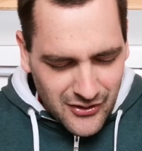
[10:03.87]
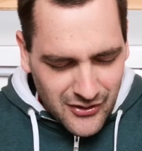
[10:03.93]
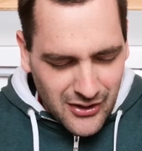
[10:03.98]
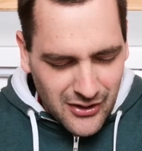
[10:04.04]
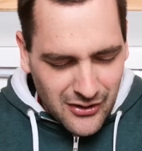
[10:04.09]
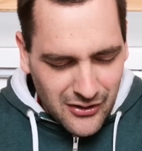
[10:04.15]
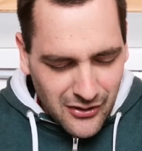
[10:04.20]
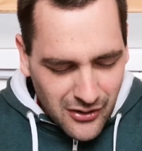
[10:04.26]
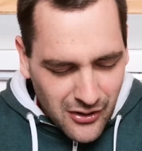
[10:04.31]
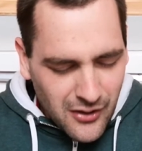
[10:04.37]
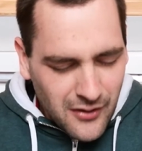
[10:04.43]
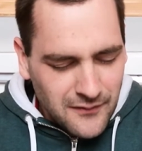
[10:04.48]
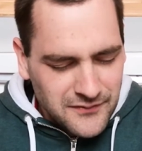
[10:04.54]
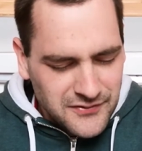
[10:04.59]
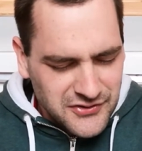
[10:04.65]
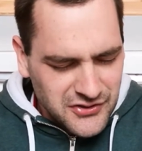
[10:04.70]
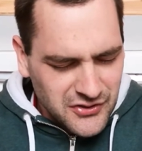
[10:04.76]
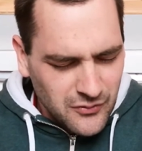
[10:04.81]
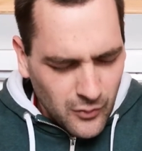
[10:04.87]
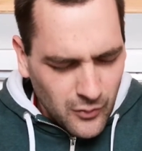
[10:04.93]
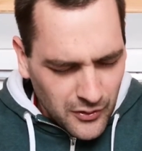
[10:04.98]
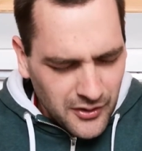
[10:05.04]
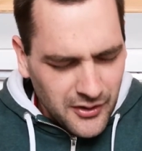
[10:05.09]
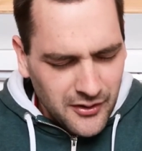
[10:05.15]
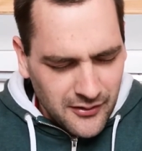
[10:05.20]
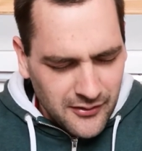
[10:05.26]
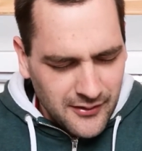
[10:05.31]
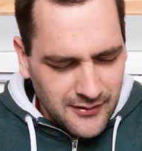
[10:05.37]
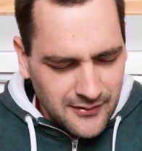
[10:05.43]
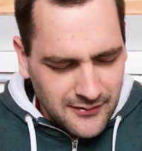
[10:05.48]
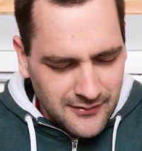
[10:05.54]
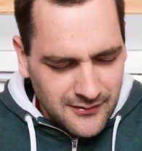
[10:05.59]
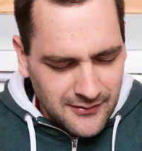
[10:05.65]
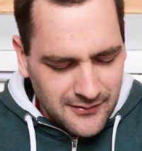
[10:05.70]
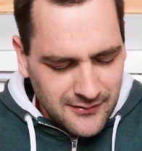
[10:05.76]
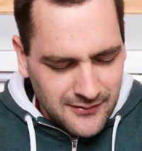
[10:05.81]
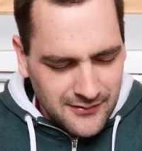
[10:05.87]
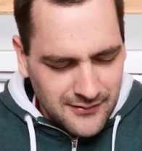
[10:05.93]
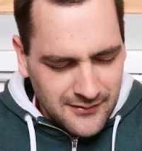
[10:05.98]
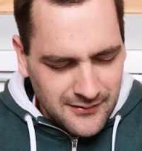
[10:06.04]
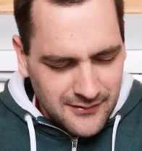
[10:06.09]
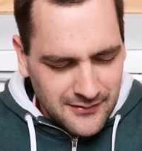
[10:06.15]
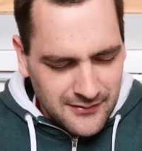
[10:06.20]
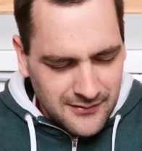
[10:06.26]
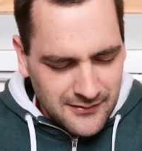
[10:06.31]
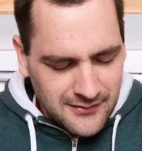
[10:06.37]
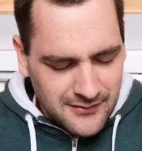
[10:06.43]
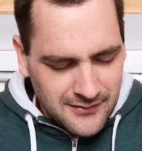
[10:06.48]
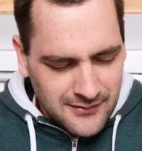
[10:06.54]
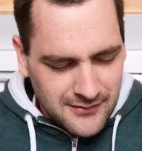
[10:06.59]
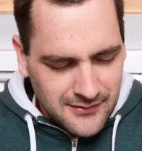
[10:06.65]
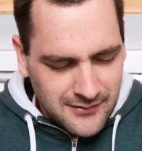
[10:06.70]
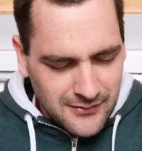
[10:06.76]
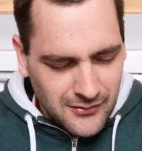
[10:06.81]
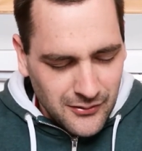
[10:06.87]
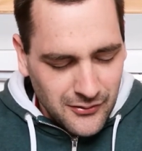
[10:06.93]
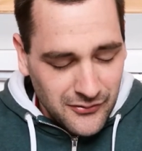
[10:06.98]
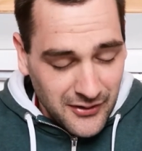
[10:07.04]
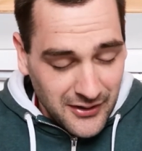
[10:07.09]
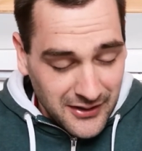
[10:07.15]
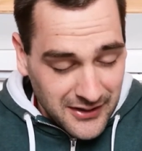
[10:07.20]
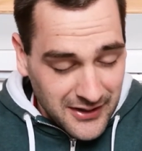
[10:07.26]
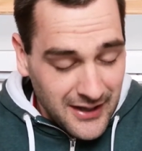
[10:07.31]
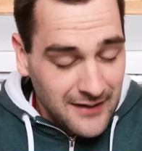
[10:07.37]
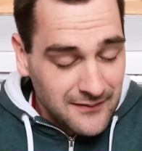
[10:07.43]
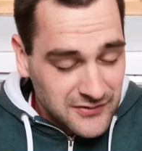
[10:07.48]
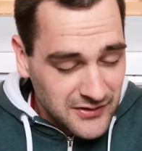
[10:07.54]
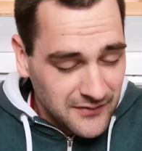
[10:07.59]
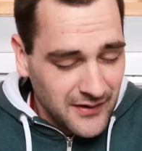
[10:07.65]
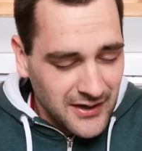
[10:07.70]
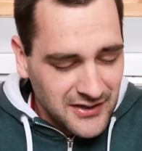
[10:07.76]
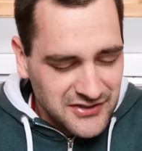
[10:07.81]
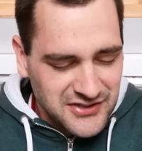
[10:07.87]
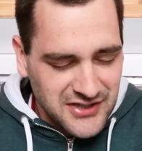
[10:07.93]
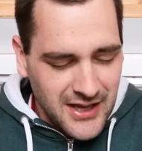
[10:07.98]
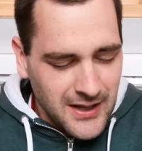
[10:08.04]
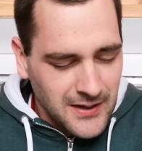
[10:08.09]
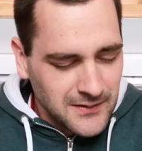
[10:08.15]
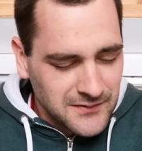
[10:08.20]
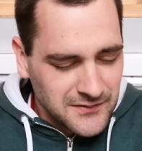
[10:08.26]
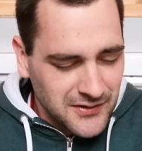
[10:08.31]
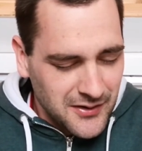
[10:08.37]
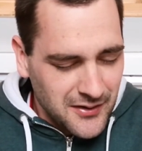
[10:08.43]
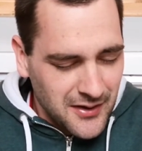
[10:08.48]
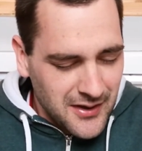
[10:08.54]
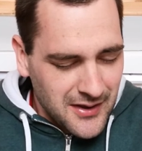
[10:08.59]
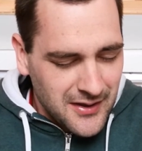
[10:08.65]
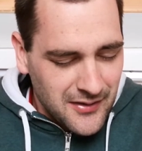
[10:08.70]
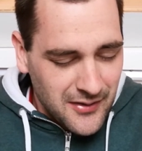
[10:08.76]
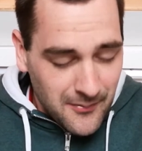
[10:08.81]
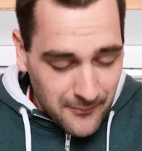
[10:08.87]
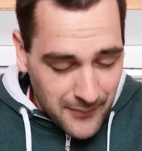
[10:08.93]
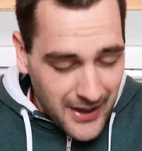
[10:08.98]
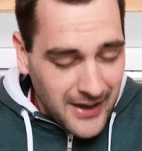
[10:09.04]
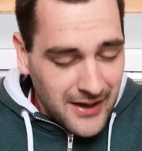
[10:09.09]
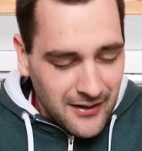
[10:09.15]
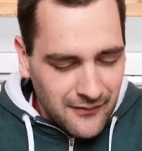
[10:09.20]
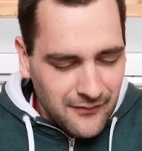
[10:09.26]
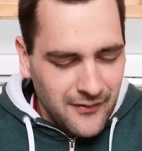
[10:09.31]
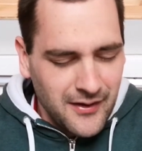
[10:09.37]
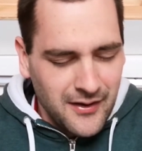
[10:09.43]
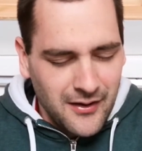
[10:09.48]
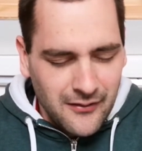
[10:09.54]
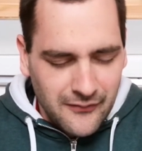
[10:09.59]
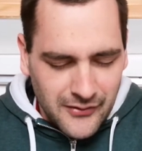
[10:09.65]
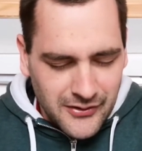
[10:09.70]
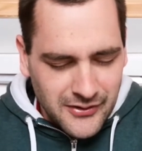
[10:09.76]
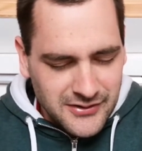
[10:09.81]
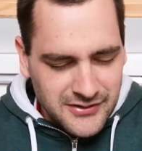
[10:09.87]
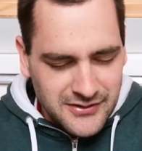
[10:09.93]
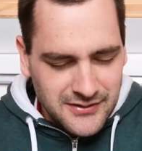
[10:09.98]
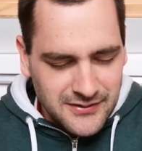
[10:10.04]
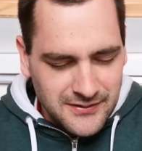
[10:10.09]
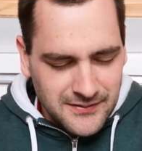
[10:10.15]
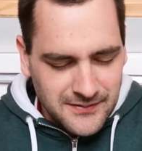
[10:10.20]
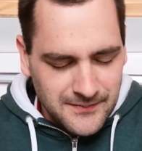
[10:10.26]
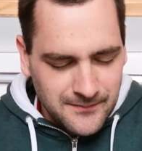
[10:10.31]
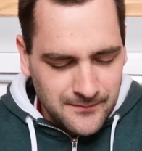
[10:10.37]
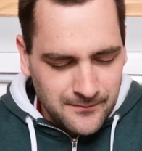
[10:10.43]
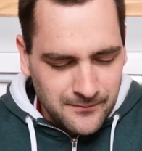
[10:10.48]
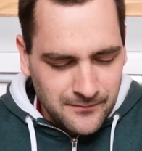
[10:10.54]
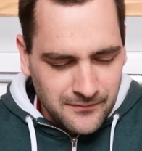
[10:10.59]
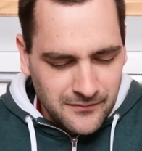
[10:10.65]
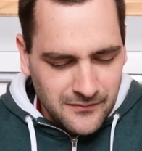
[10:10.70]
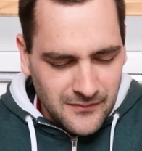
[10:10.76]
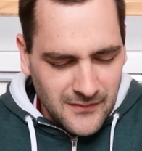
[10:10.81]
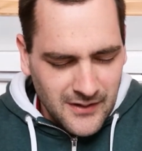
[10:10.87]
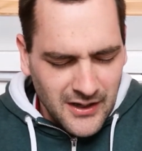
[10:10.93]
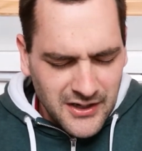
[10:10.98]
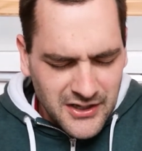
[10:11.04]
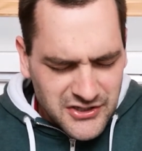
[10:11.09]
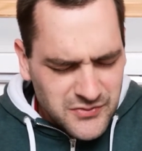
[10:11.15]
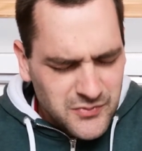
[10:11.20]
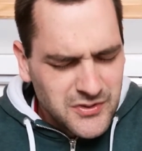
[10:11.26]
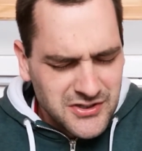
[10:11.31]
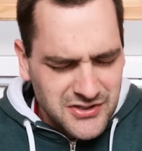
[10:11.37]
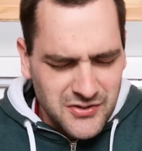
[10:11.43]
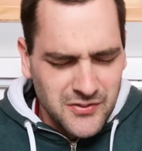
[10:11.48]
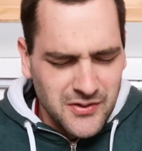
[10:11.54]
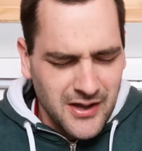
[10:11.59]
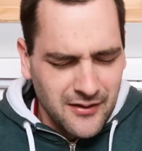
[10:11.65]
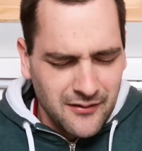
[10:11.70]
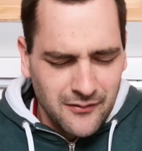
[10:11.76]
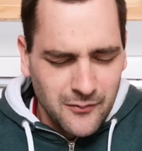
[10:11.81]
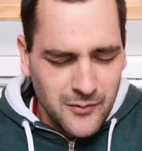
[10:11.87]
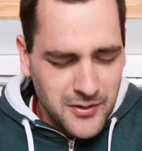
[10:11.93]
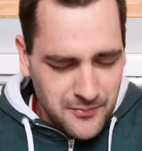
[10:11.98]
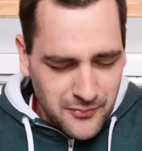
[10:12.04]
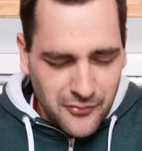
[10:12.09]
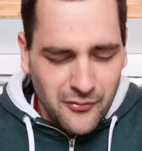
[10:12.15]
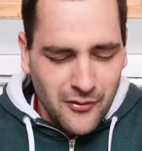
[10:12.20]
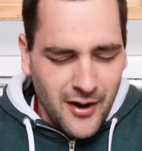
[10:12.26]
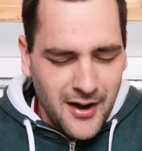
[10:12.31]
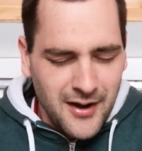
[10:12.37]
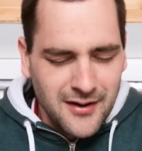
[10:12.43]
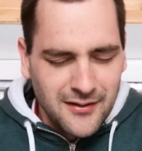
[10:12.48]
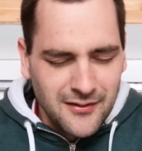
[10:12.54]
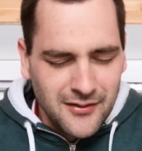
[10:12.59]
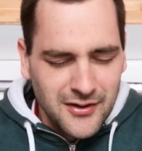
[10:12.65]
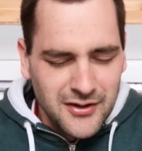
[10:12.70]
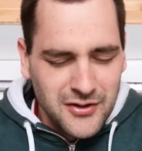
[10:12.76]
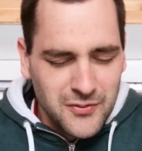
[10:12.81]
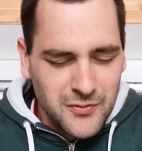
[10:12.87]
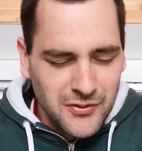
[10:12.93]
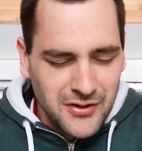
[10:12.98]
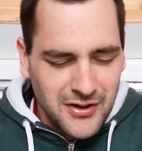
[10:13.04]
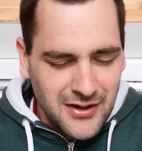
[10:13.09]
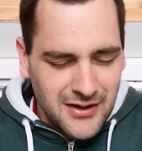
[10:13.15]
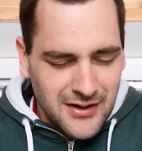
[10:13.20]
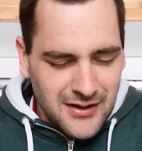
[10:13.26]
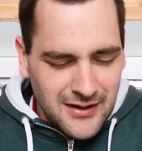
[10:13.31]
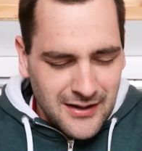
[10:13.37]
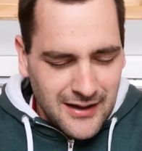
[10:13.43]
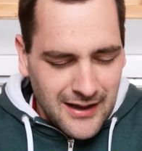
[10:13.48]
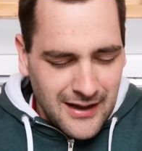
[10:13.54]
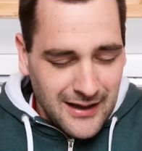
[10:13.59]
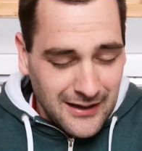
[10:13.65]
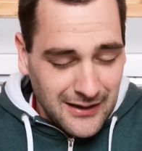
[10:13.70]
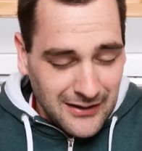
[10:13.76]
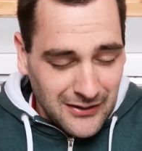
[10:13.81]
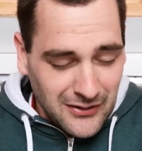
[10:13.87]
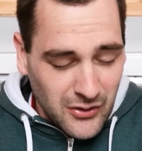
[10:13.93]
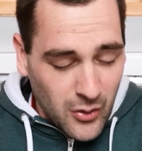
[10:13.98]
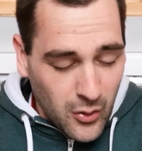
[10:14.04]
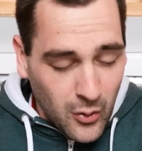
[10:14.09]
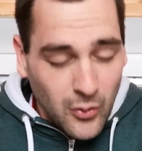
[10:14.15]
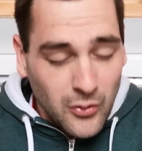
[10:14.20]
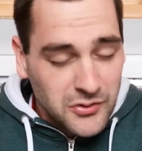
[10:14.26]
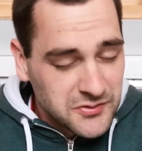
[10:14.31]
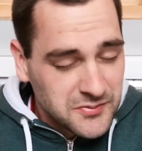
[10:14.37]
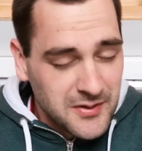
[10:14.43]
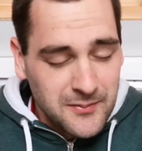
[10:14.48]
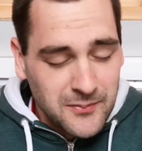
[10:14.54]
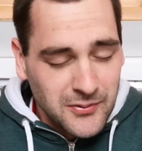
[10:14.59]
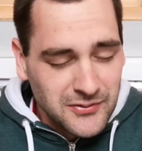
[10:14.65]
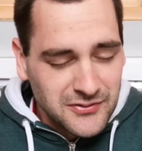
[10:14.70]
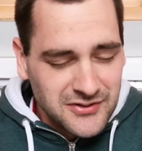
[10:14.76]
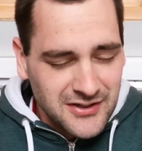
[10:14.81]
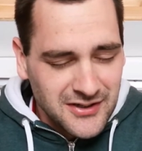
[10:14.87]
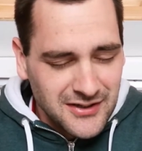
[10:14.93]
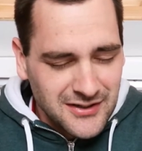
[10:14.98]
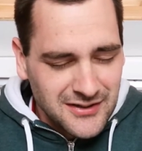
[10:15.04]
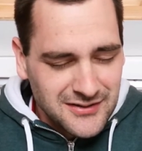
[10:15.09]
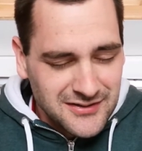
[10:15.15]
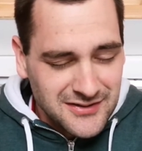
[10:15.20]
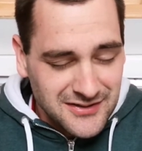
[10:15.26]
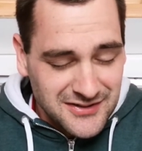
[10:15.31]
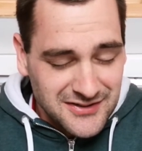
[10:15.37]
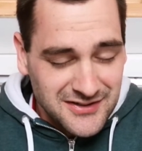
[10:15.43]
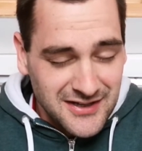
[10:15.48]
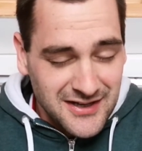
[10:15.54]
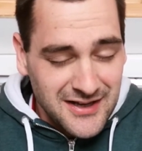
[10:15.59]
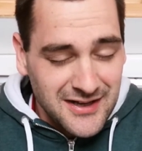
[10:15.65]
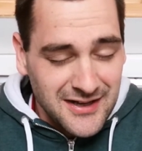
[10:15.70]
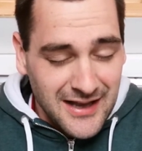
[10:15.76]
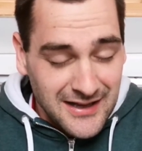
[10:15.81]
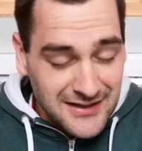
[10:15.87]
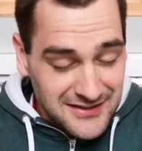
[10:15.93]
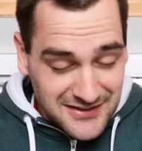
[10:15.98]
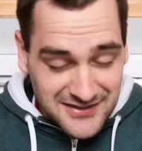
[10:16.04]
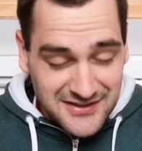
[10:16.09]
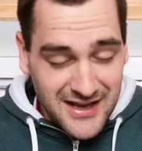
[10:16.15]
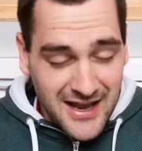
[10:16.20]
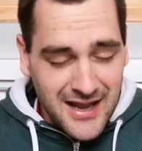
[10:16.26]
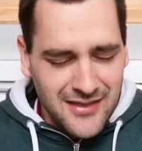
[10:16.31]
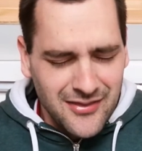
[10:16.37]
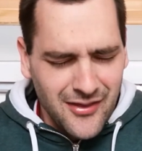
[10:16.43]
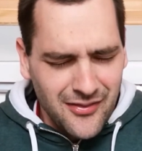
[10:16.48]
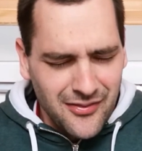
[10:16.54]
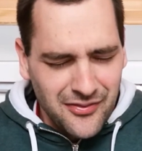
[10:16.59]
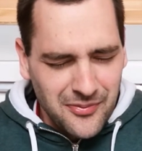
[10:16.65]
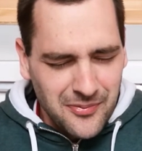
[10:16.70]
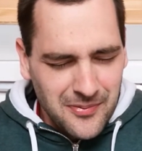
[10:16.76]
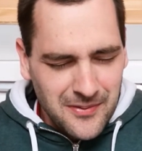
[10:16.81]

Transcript: that loves one another, or that gives of ourselves for the, the benefit of others. And as we do that, we pray that you would uh, cause people to, to see and to say that